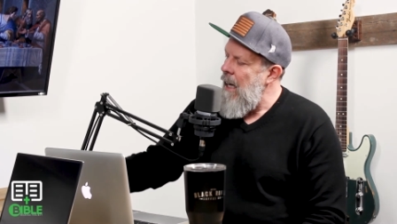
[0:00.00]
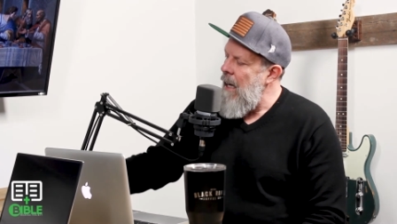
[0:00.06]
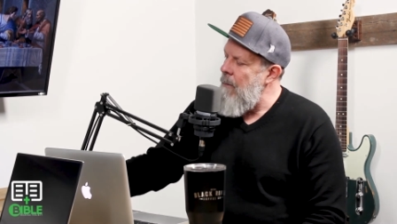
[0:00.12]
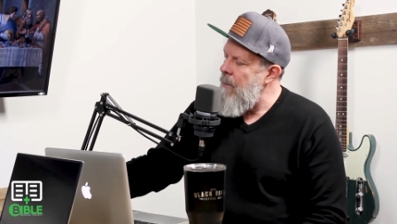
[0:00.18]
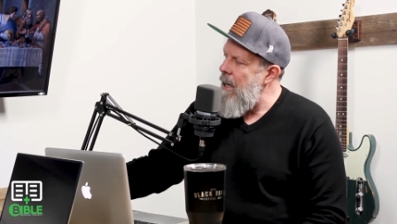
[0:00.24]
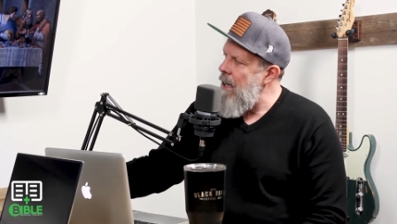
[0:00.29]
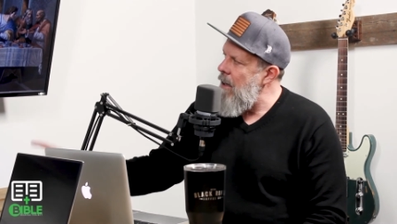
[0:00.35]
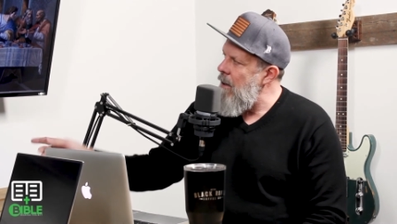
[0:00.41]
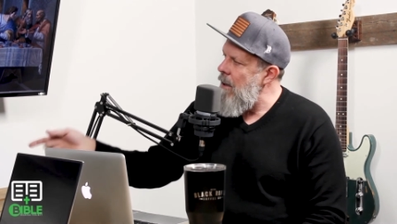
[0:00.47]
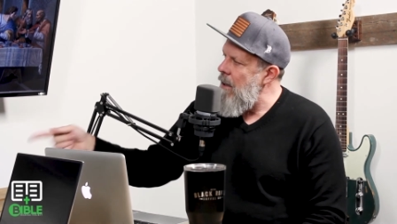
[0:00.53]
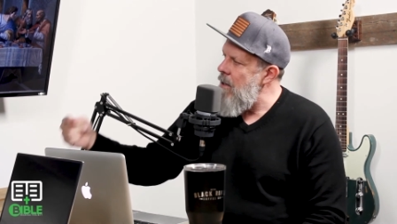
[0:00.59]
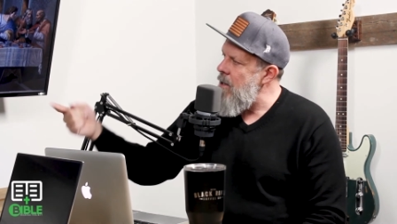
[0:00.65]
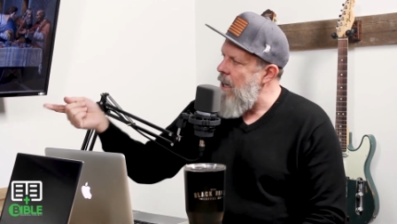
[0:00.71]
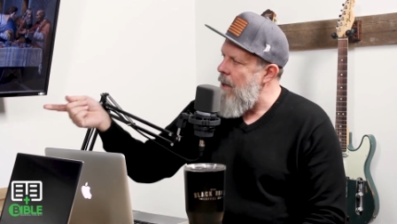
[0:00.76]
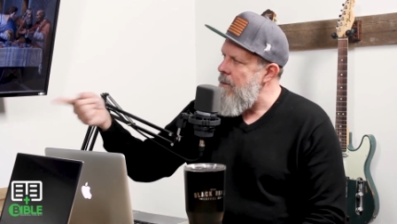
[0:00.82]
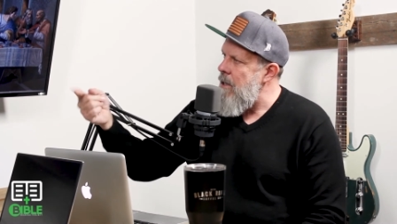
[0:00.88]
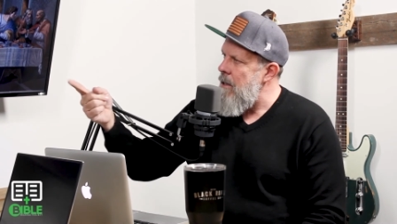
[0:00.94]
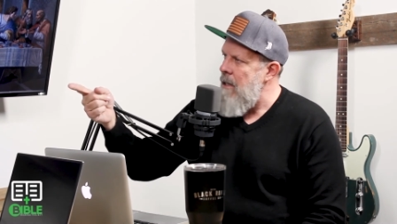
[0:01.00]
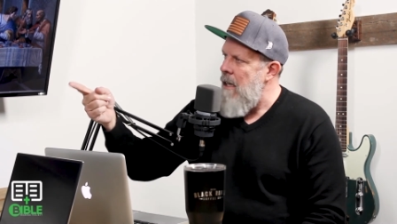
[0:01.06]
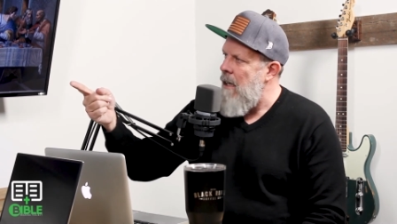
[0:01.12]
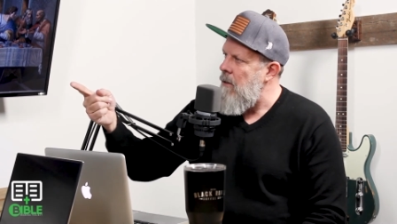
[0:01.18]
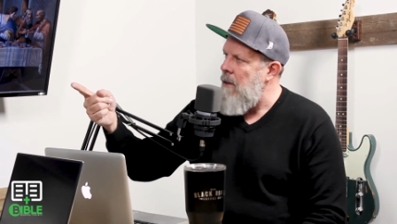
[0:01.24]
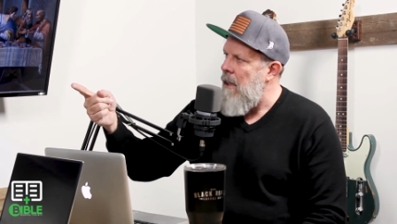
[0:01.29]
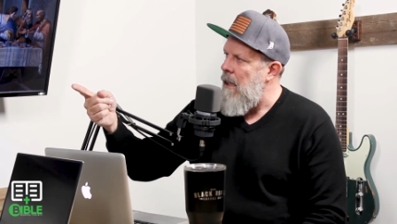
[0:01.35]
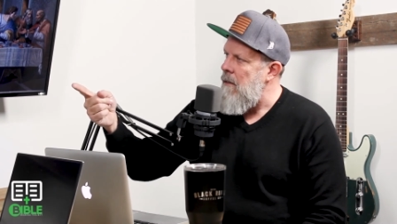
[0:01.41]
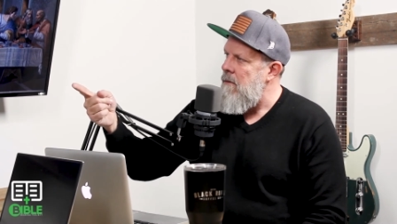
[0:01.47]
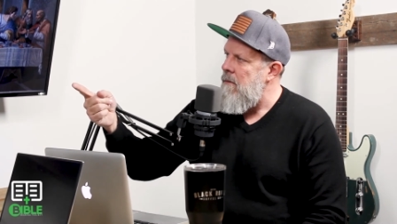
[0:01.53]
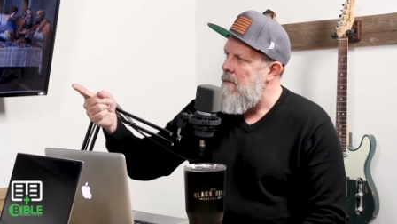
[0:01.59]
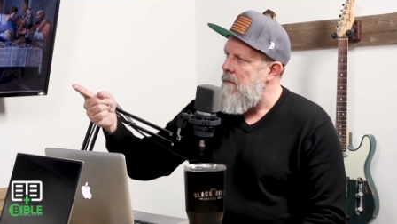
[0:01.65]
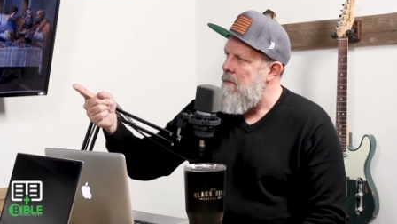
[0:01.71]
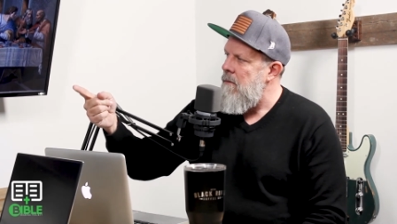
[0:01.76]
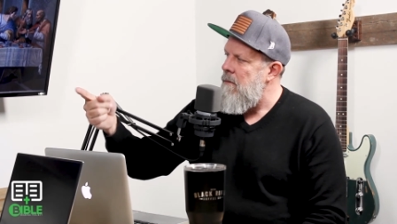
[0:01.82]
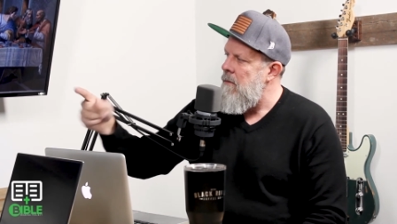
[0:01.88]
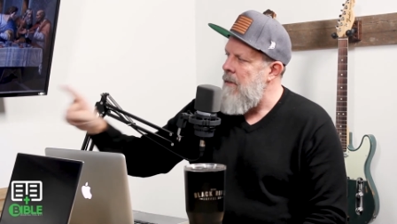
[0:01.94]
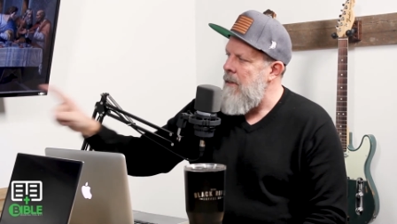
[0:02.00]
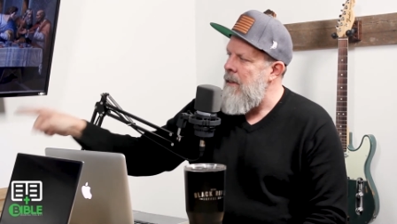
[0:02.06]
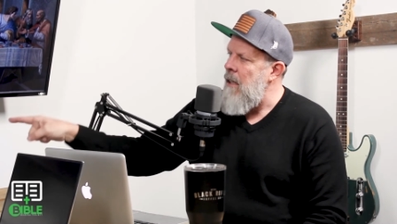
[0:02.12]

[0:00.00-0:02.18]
And Peter looks at him and says, Oh, no, mm -hmm.